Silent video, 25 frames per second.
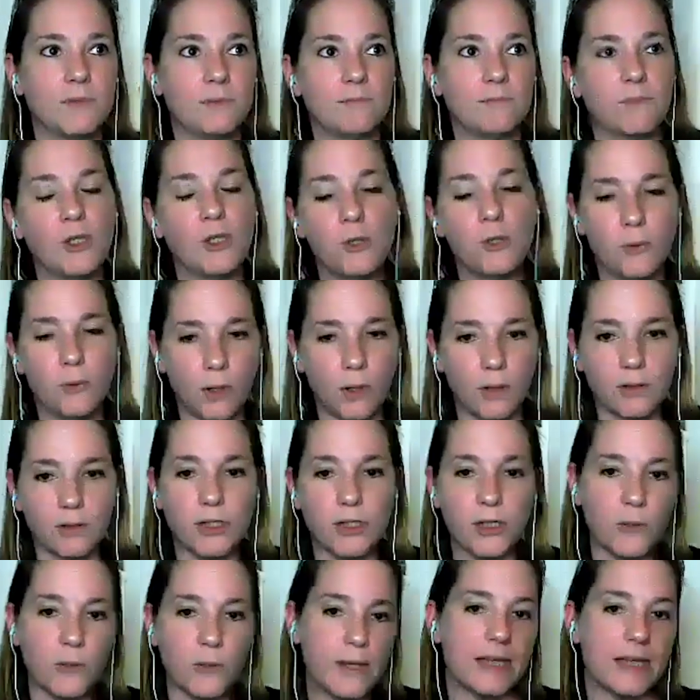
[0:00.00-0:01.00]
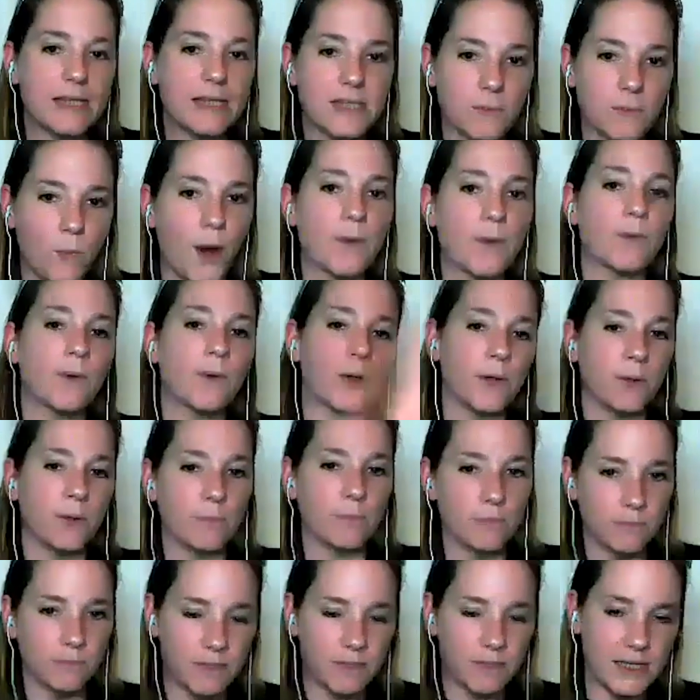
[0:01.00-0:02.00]
two, two kids in one
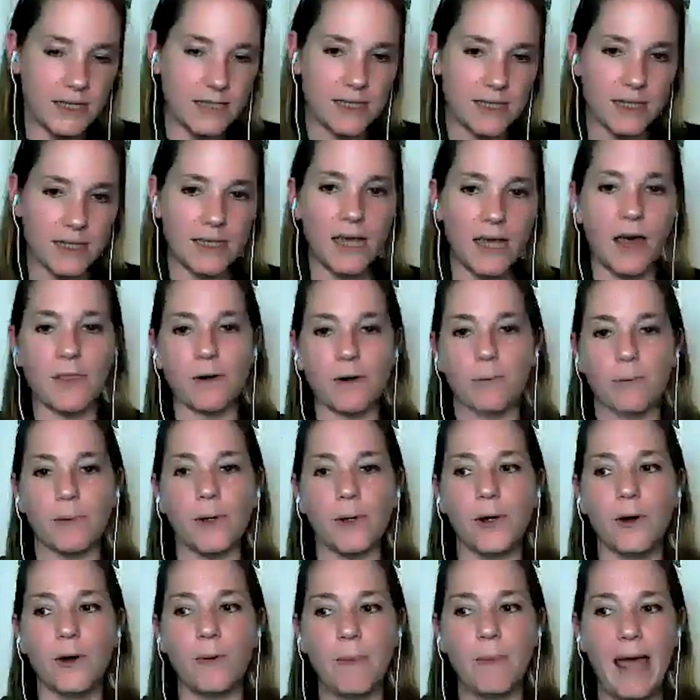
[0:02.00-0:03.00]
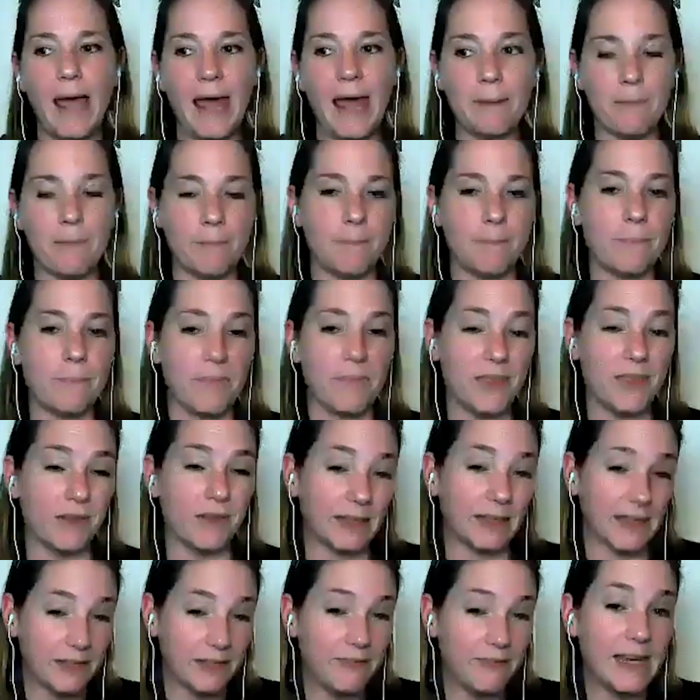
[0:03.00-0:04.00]
room, kids in the other room, and the
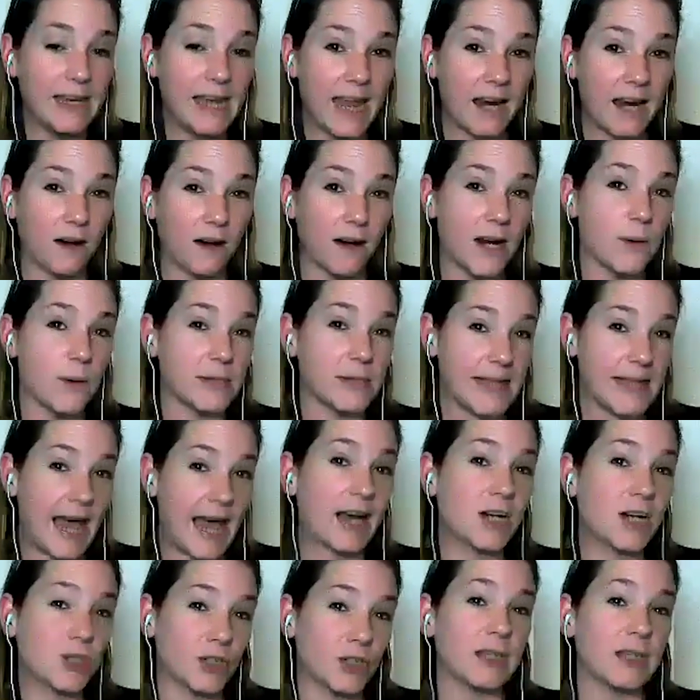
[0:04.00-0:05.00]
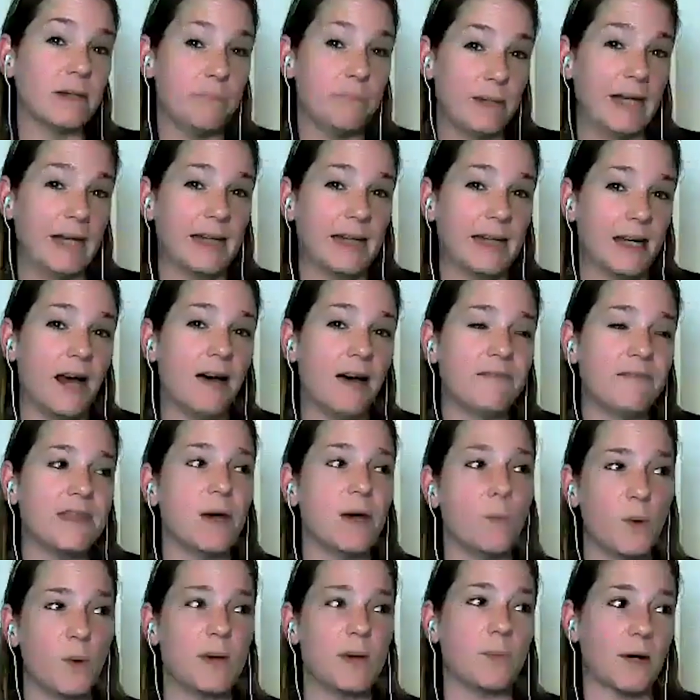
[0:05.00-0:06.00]
living area was actually big enough
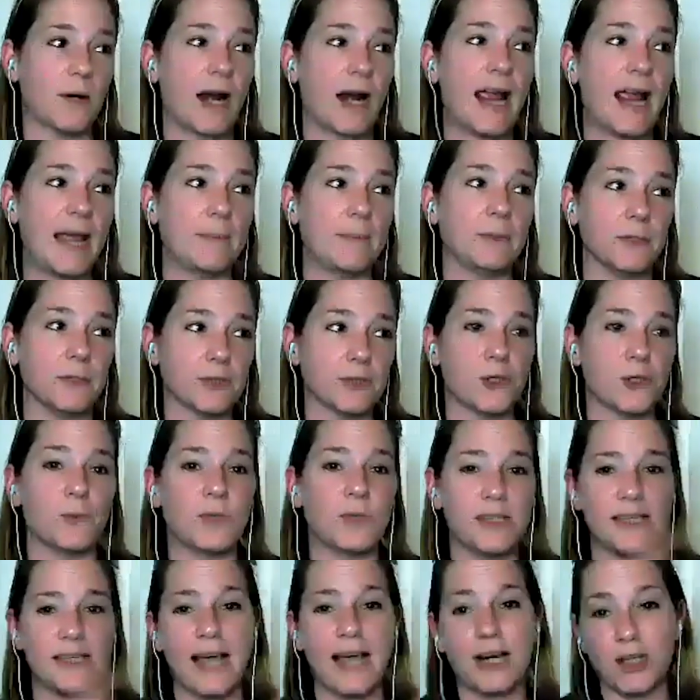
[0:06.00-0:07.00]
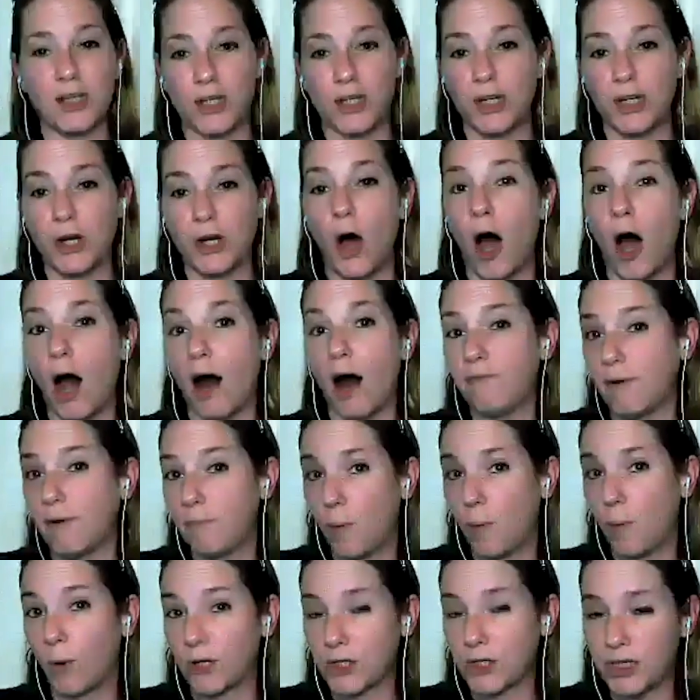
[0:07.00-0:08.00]
that we were able to section off a
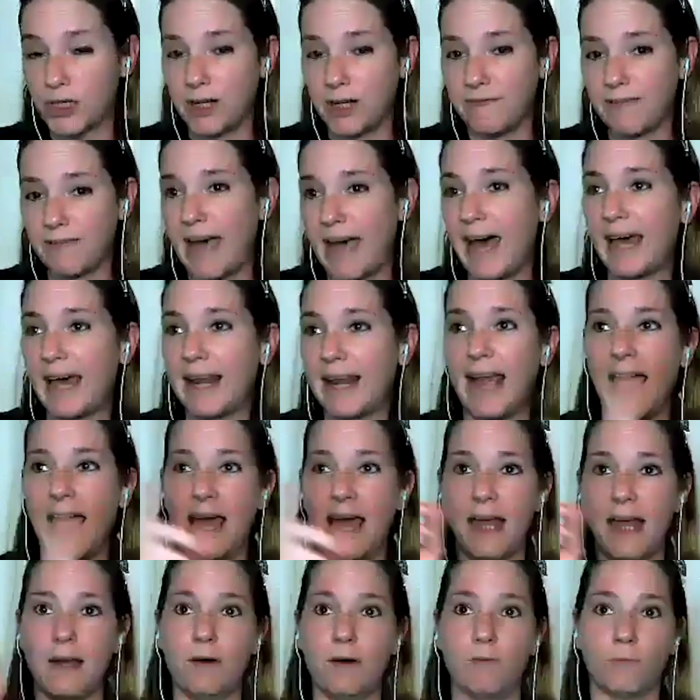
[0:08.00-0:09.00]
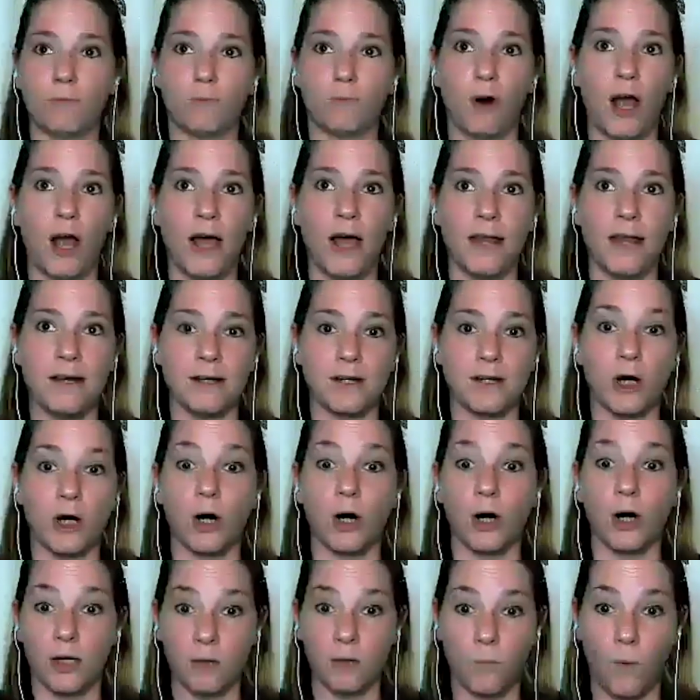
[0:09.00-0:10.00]
portion of that and run
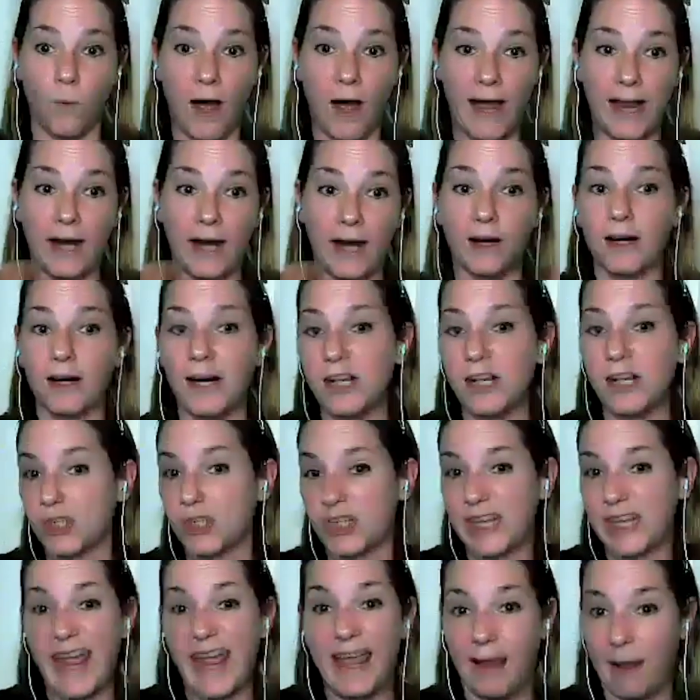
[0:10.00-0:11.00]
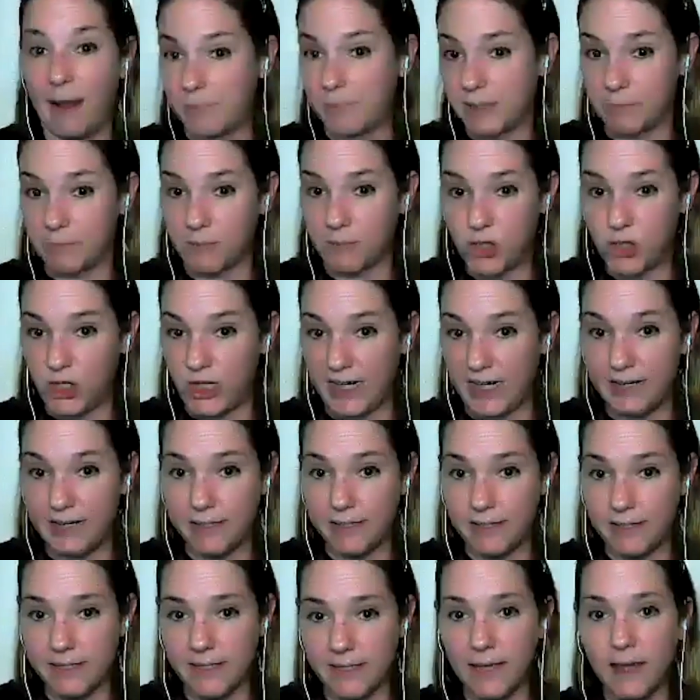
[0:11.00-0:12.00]
curtain wire and just hang up some sheets
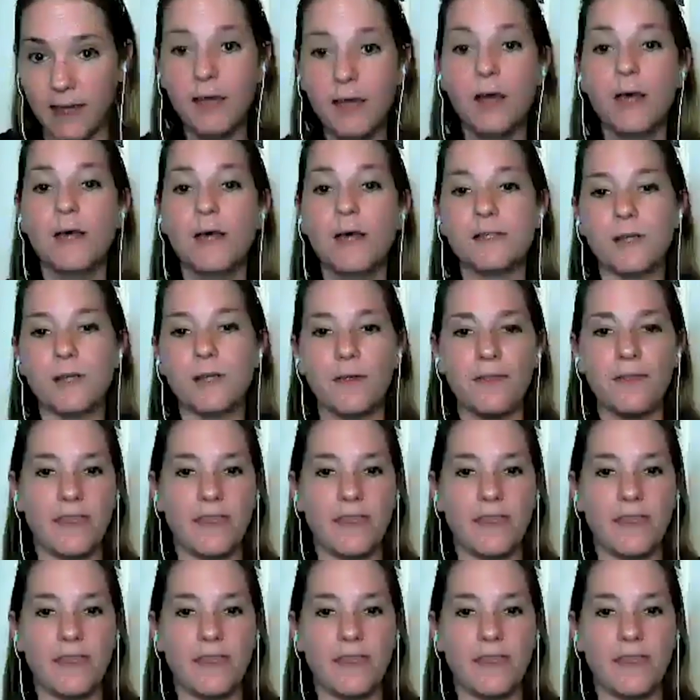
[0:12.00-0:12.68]
so that